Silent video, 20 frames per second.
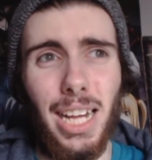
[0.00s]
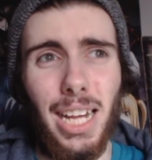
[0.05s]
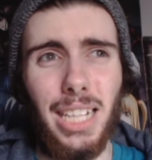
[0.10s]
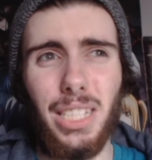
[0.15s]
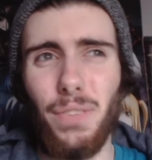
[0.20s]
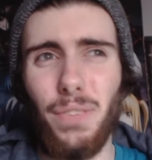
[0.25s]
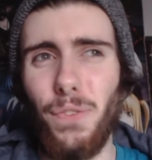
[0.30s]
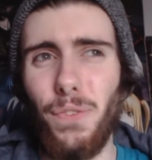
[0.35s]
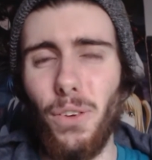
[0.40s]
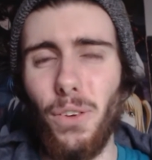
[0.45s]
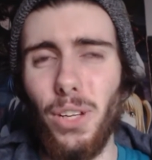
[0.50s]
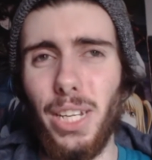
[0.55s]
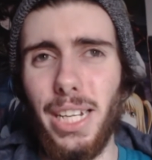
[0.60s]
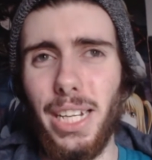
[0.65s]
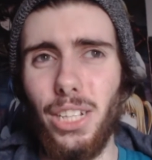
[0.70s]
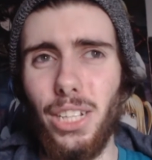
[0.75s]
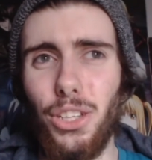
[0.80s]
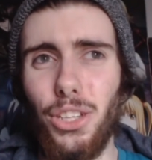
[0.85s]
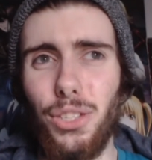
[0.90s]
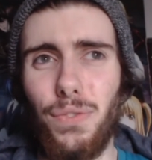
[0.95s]
It's a full
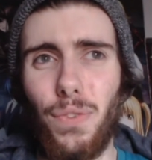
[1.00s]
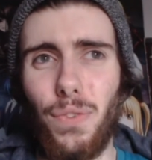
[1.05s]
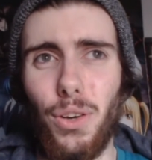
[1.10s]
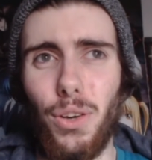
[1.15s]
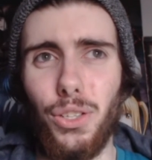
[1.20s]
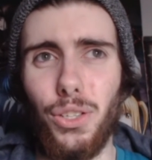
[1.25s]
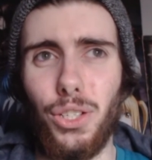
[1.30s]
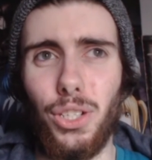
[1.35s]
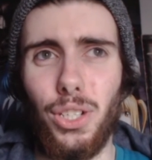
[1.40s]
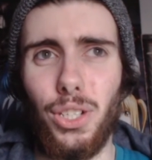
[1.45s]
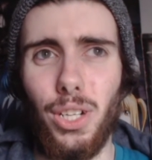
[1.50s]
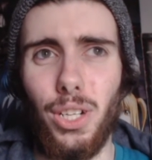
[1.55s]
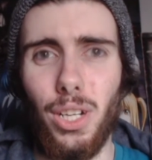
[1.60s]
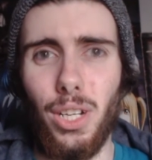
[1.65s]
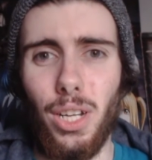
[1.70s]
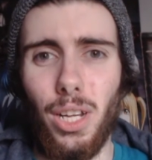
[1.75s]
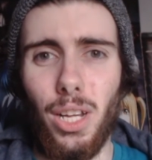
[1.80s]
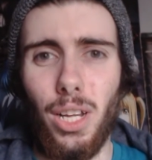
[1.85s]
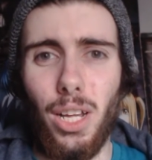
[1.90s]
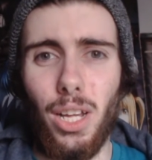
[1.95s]
English version
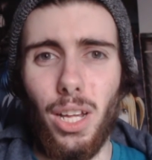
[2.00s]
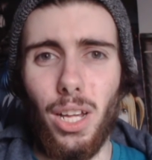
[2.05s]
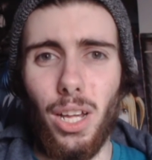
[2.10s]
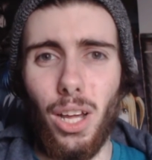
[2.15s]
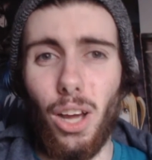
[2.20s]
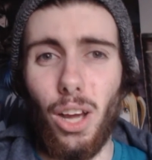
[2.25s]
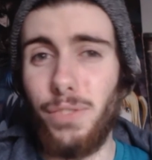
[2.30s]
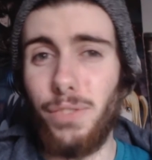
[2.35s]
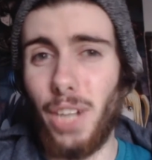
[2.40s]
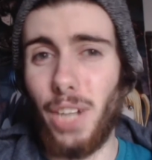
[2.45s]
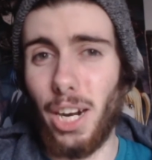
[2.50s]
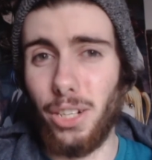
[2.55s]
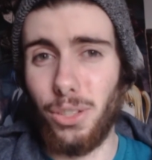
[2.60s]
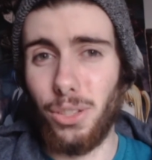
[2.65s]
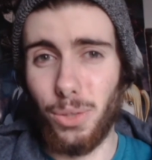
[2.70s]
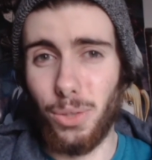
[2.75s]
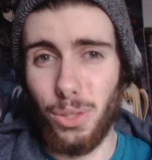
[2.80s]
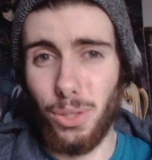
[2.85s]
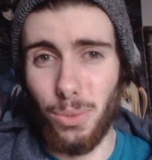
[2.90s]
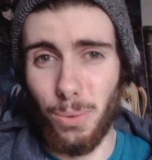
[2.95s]
of Dark
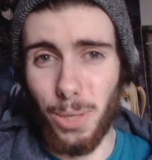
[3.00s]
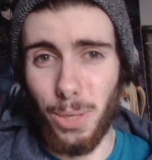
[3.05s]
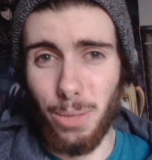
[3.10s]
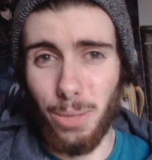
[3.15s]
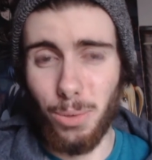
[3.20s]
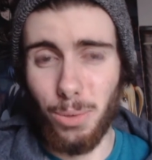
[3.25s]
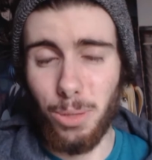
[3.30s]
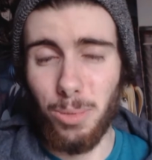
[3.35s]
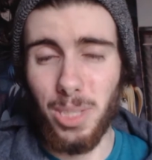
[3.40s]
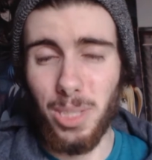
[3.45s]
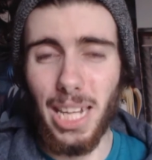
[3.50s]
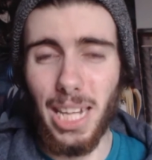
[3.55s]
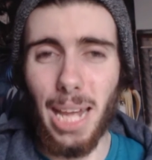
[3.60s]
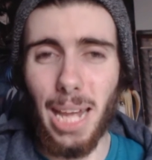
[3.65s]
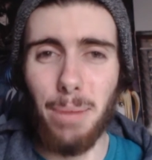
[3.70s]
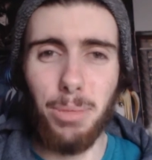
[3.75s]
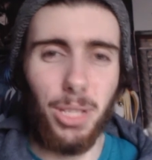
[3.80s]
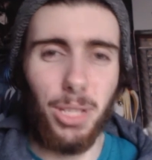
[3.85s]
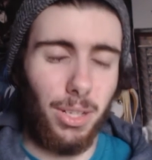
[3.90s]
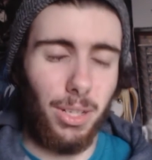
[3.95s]
Souls 3, which means the
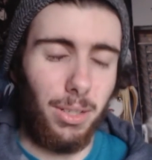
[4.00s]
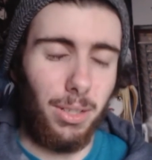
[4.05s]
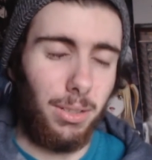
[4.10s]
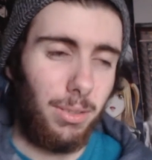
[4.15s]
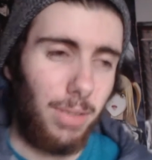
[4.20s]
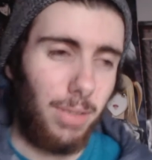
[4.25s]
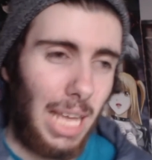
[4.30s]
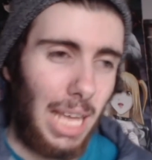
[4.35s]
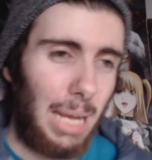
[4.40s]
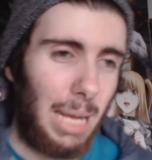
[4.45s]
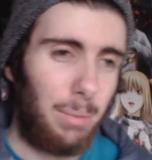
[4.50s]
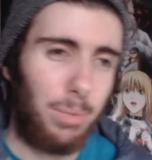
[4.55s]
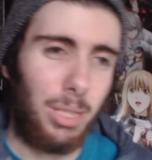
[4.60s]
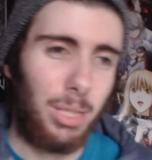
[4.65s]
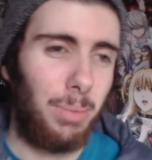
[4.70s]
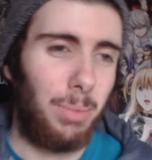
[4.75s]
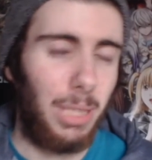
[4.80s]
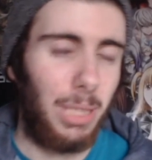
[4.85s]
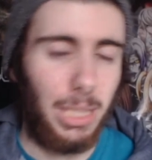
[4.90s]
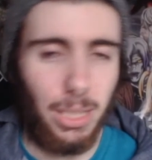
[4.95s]
game's done. The
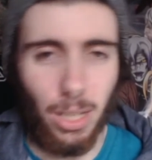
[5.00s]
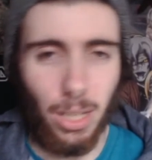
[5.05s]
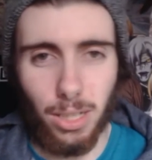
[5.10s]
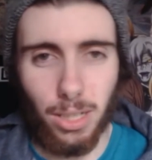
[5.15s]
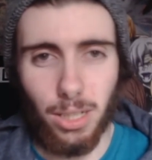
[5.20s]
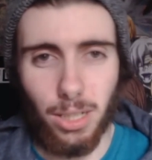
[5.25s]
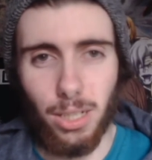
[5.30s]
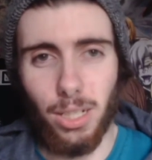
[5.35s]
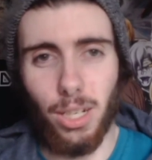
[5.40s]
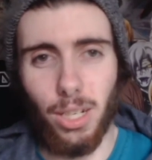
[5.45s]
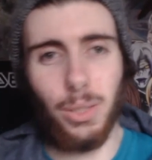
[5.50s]
game's completely done.